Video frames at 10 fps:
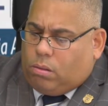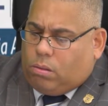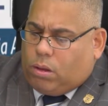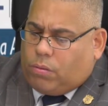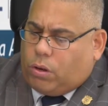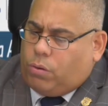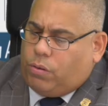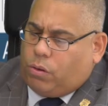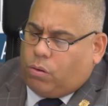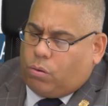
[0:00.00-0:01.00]
that there
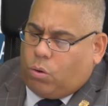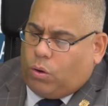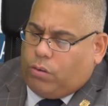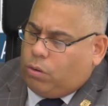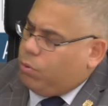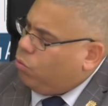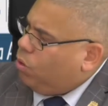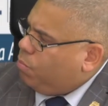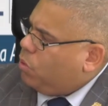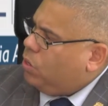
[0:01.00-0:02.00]
is a correlation
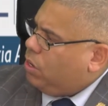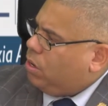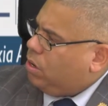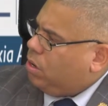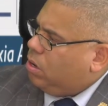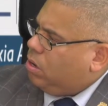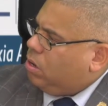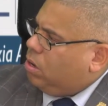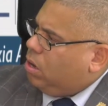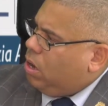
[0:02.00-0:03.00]
between bullying
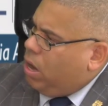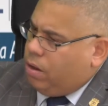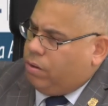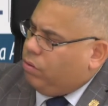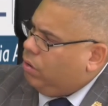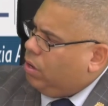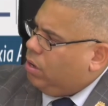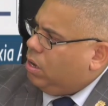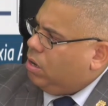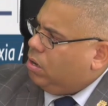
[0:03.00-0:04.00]
and
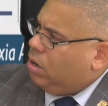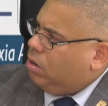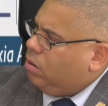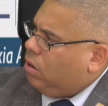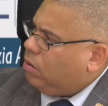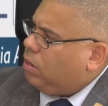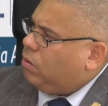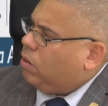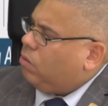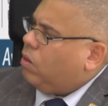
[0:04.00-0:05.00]

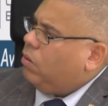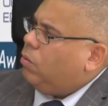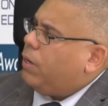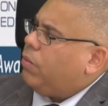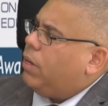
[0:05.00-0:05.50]
dyslexia. Tell us about